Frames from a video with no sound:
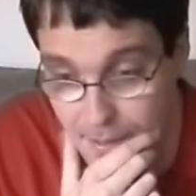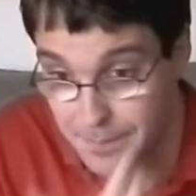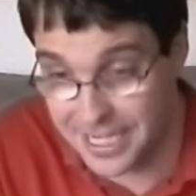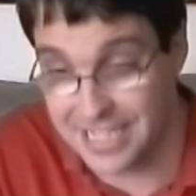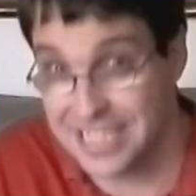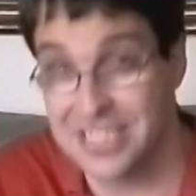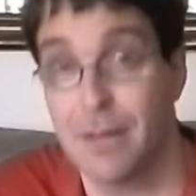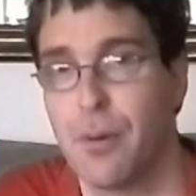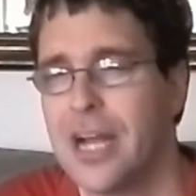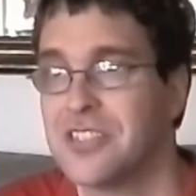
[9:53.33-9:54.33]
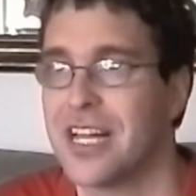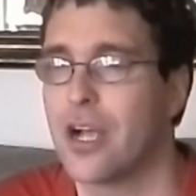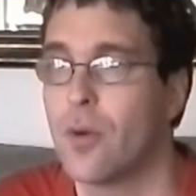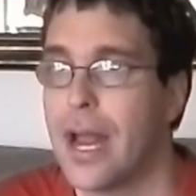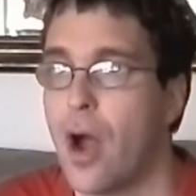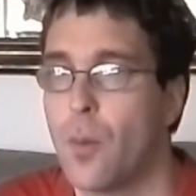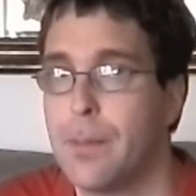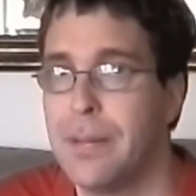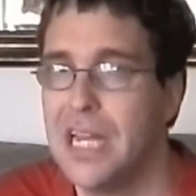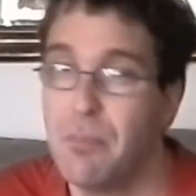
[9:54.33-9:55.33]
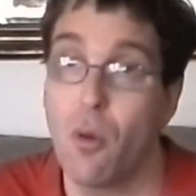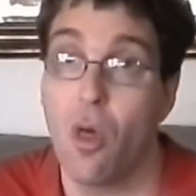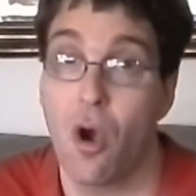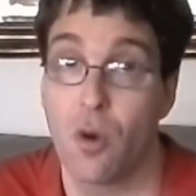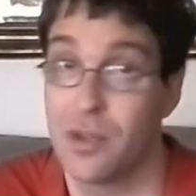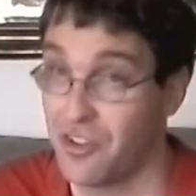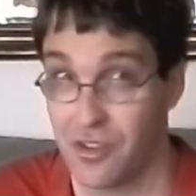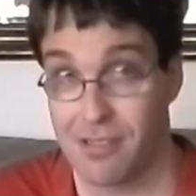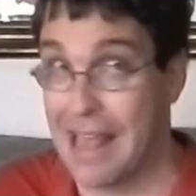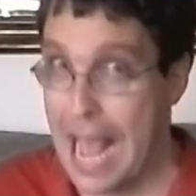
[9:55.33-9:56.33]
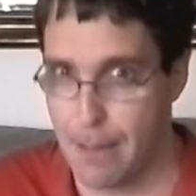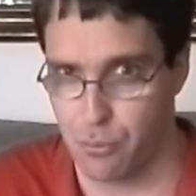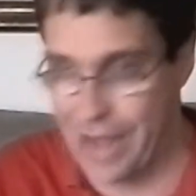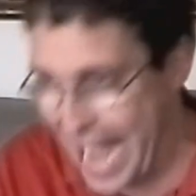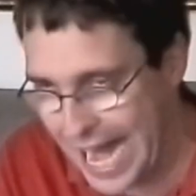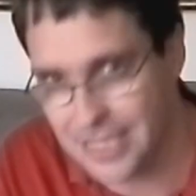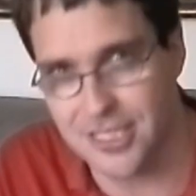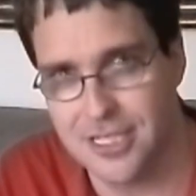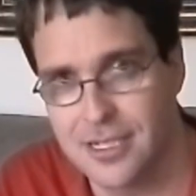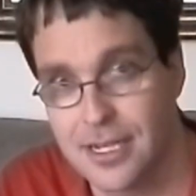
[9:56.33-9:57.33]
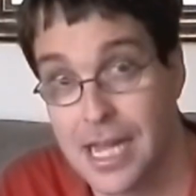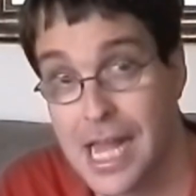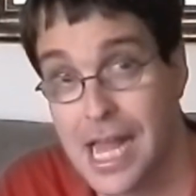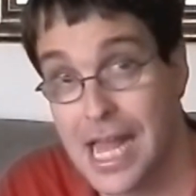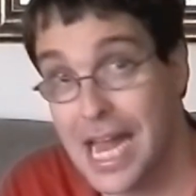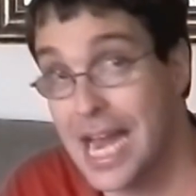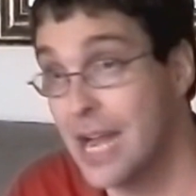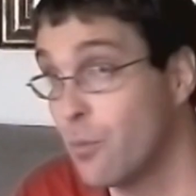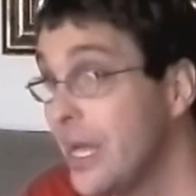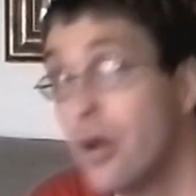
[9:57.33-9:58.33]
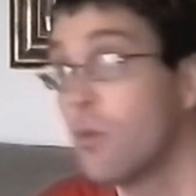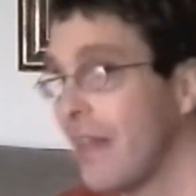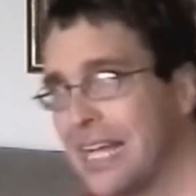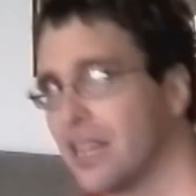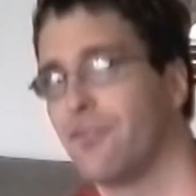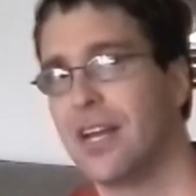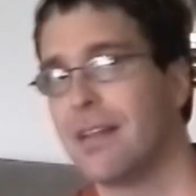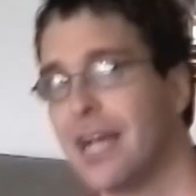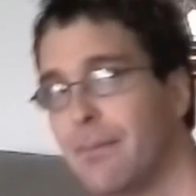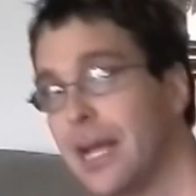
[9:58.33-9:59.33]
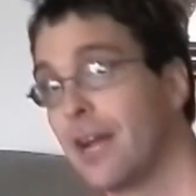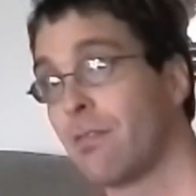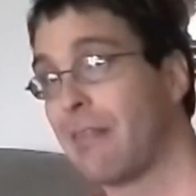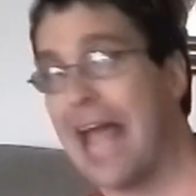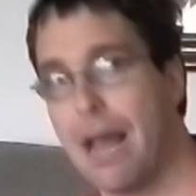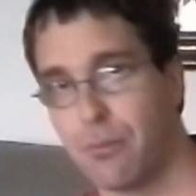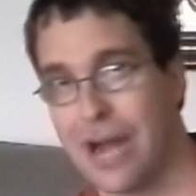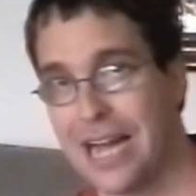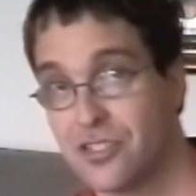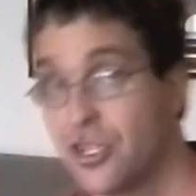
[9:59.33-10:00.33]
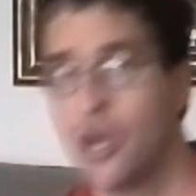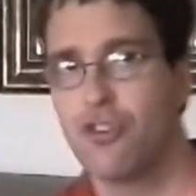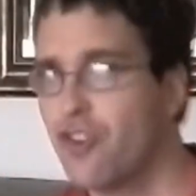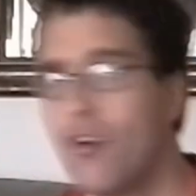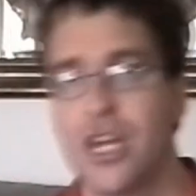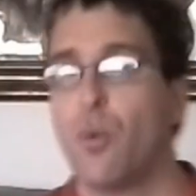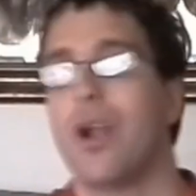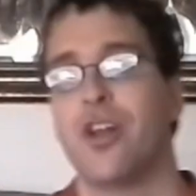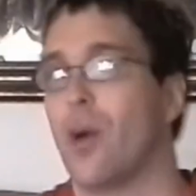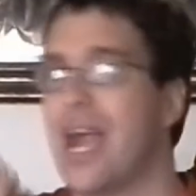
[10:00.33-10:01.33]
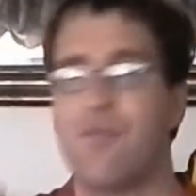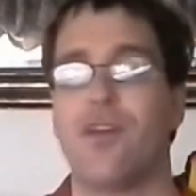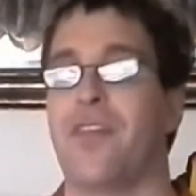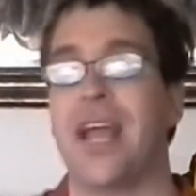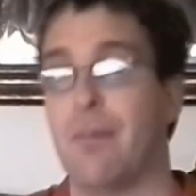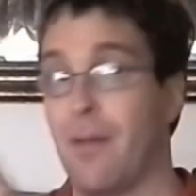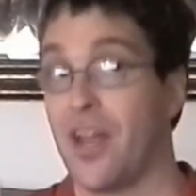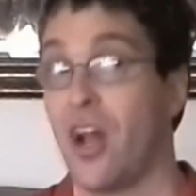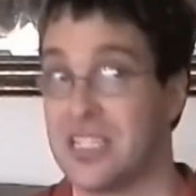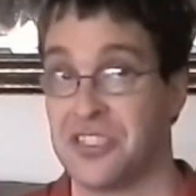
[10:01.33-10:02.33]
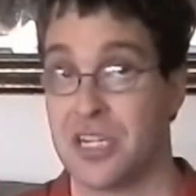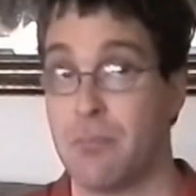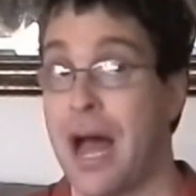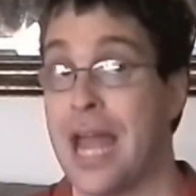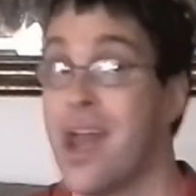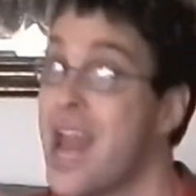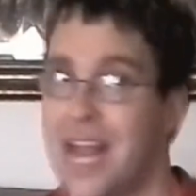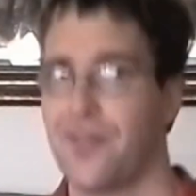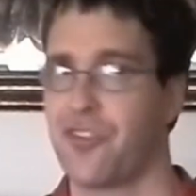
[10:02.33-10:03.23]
Because at some point it's like, okay, are we people or are we just lab rats? And we don't like the feeling of being lab rats. Sure, you want to know everything about the autistic mind in